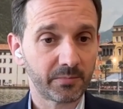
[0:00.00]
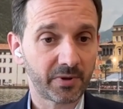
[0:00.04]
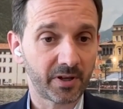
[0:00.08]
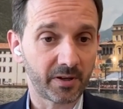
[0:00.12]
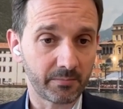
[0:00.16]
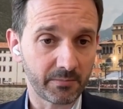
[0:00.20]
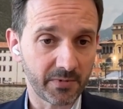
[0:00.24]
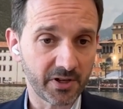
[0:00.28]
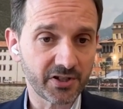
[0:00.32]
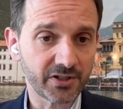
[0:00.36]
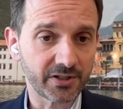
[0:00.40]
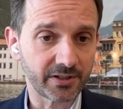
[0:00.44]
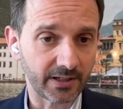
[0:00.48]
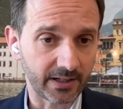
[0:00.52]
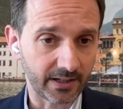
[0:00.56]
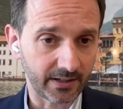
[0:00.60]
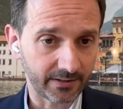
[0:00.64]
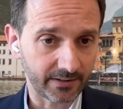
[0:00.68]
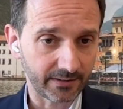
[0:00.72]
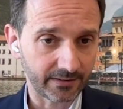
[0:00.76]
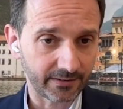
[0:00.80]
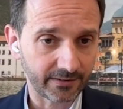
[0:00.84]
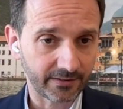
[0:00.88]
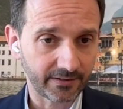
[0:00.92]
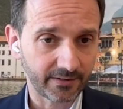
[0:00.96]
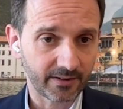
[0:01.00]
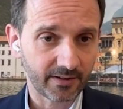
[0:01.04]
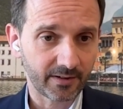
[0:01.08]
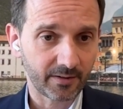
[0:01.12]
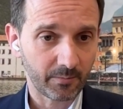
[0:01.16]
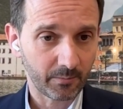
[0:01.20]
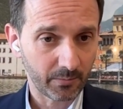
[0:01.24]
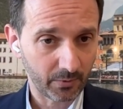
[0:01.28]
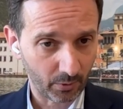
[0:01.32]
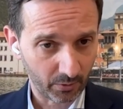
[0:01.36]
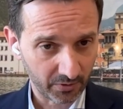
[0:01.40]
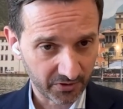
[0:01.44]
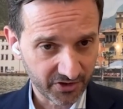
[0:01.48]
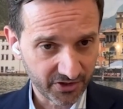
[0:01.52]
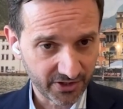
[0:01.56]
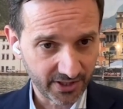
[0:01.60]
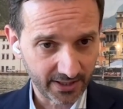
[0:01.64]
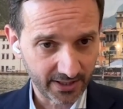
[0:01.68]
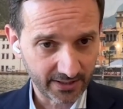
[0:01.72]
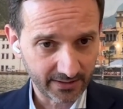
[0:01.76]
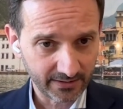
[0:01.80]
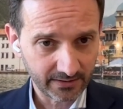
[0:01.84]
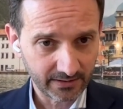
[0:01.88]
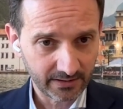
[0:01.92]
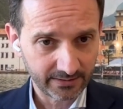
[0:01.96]
permissionless
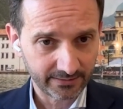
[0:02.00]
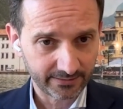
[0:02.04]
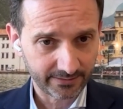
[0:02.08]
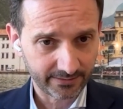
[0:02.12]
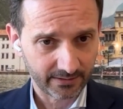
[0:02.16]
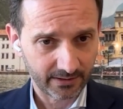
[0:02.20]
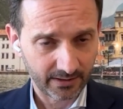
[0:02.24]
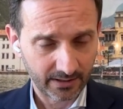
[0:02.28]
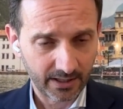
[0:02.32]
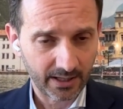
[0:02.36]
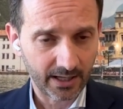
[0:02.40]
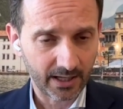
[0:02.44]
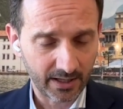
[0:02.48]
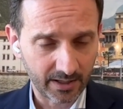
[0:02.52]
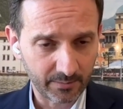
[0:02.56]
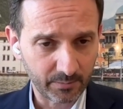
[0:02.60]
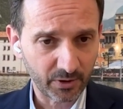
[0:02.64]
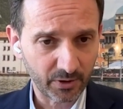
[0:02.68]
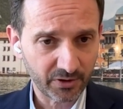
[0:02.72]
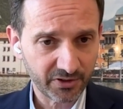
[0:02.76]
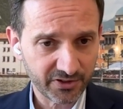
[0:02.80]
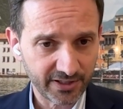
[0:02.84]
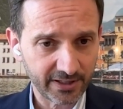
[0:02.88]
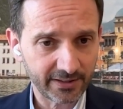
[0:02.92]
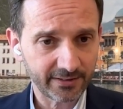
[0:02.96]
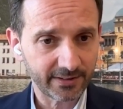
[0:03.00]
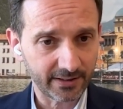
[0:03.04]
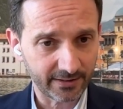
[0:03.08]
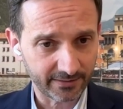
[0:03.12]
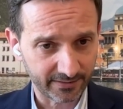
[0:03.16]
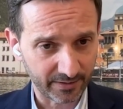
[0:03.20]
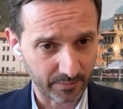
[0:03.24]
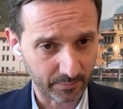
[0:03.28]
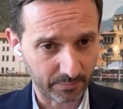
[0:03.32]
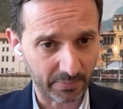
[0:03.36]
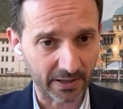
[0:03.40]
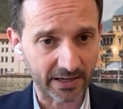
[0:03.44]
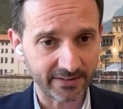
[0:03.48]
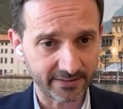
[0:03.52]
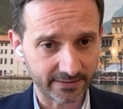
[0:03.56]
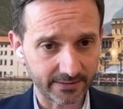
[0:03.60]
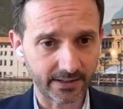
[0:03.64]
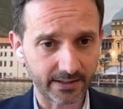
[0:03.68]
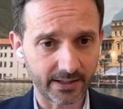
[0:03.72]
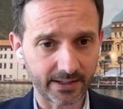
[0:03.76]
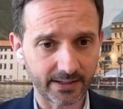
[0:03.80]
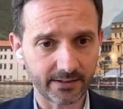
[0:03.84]
blockchain, blockchains as the base